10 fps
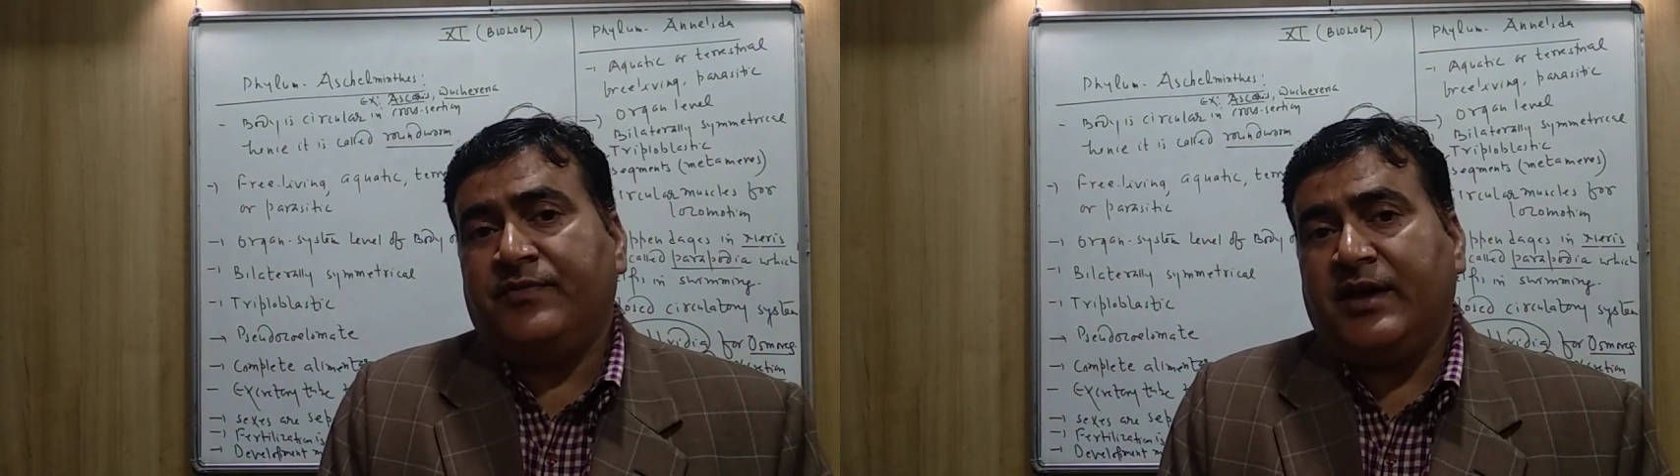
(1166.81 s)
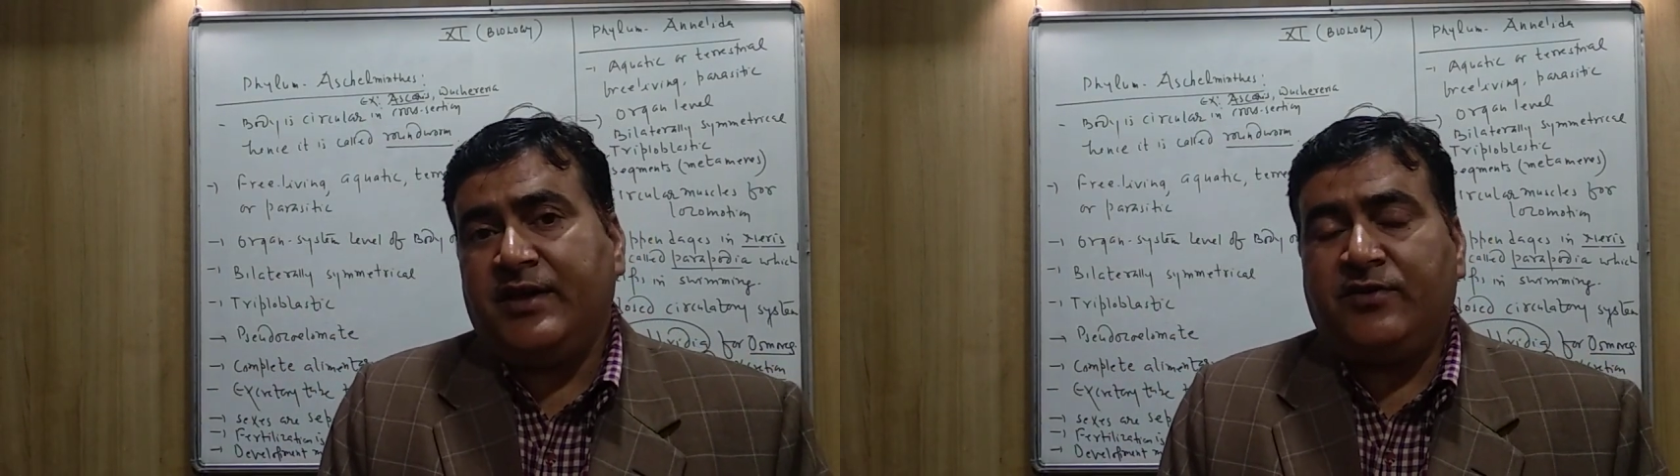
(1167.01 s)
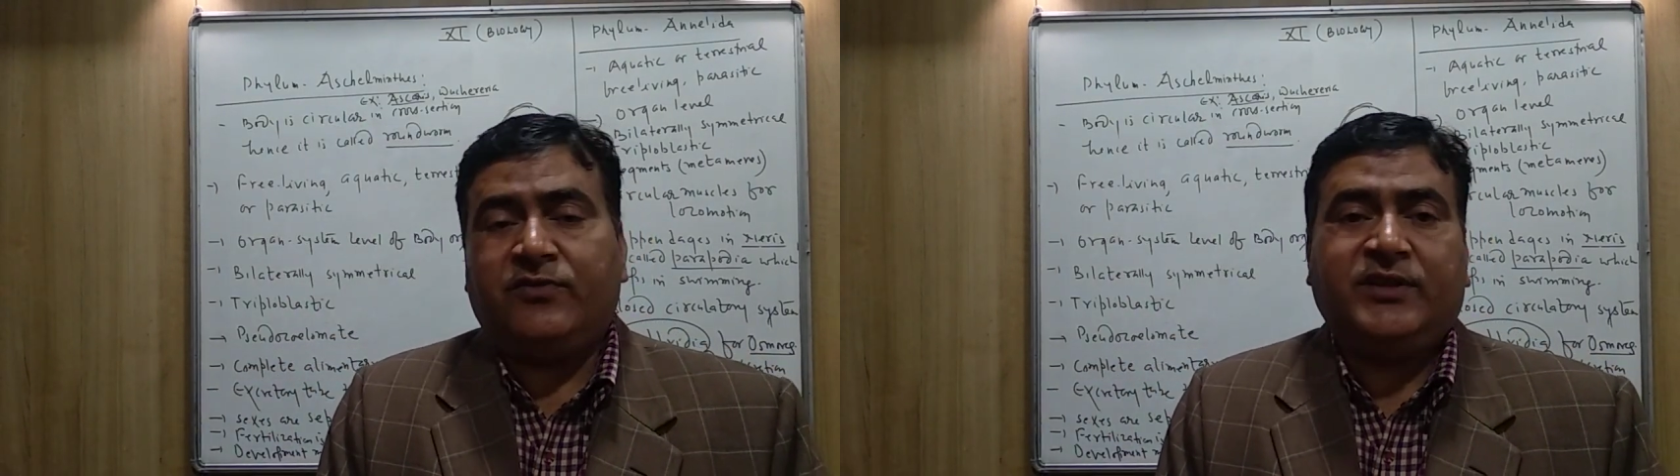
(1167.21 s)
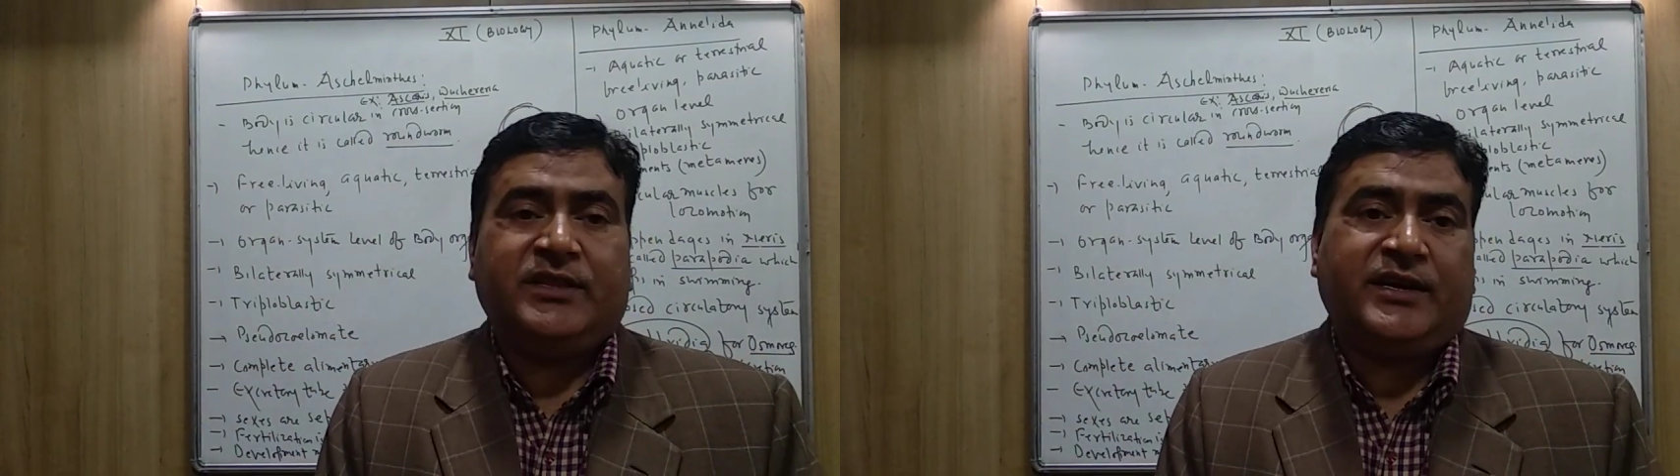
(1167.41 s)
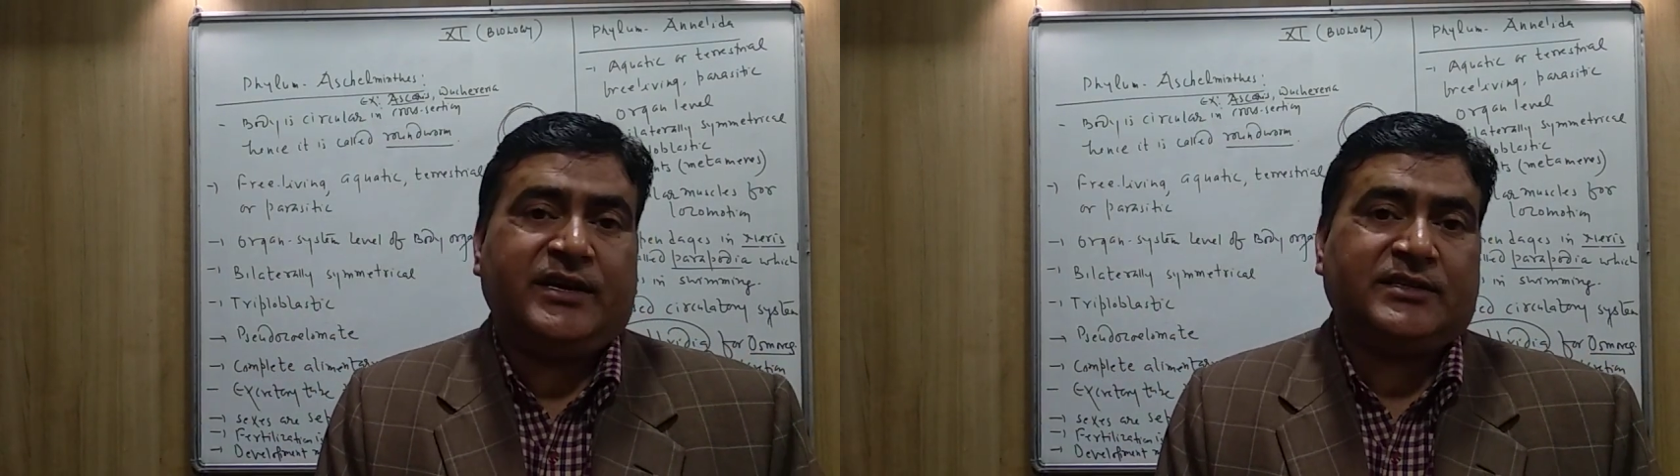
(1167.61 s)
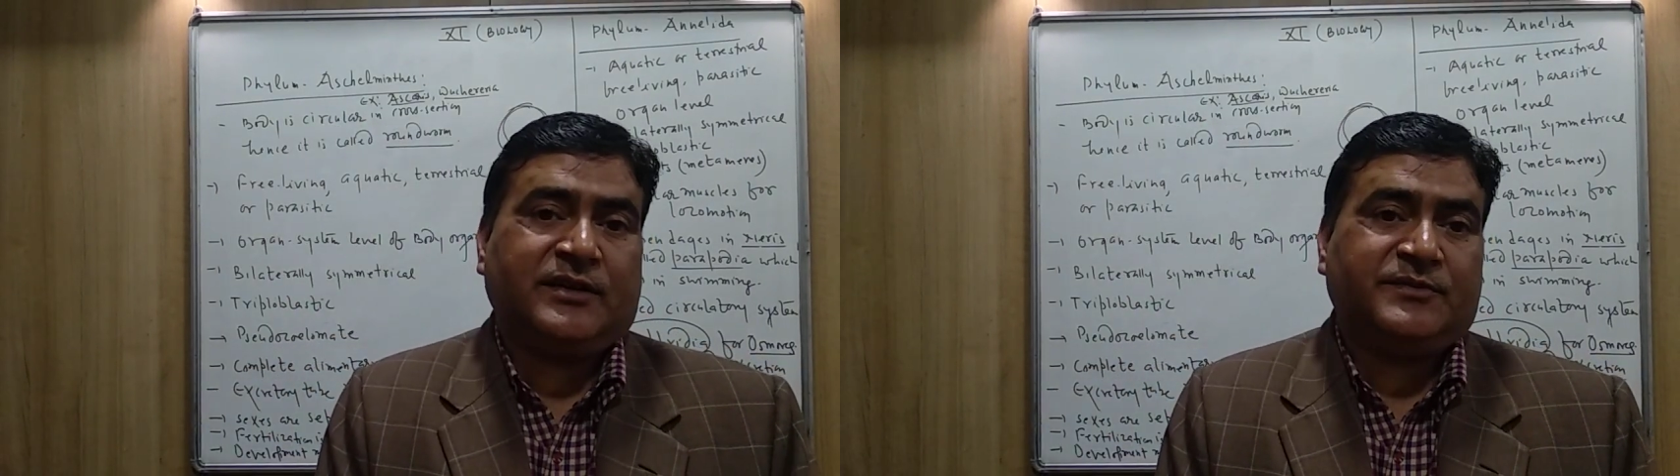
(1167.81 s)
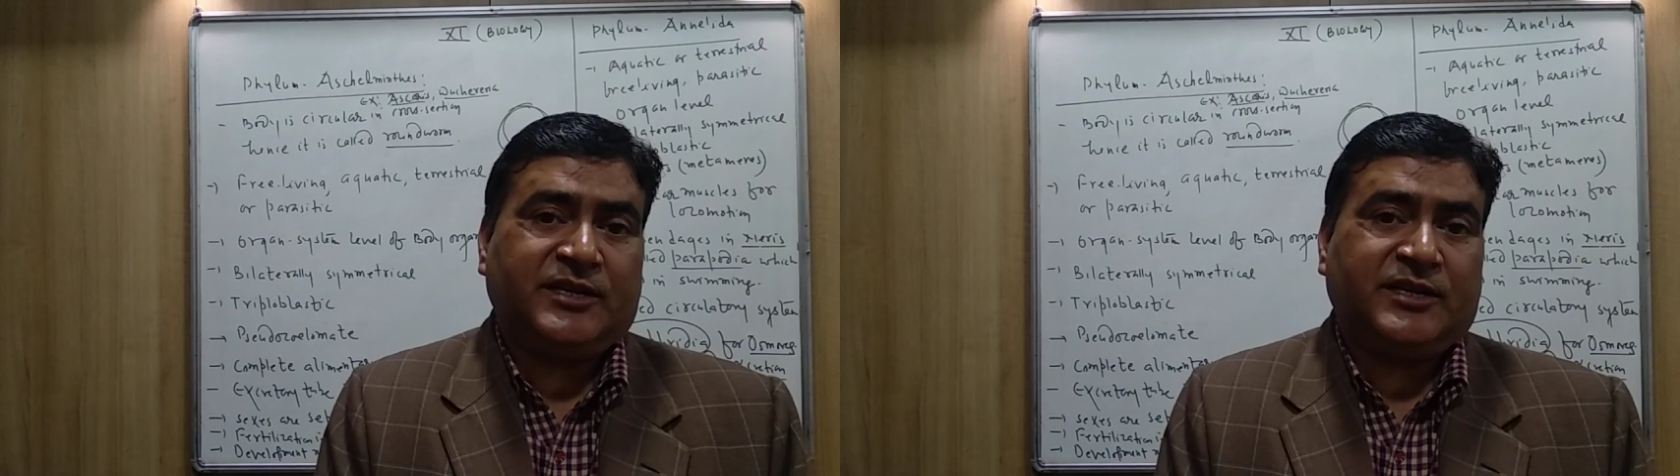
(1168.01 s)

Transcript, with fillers: As you know, in the case of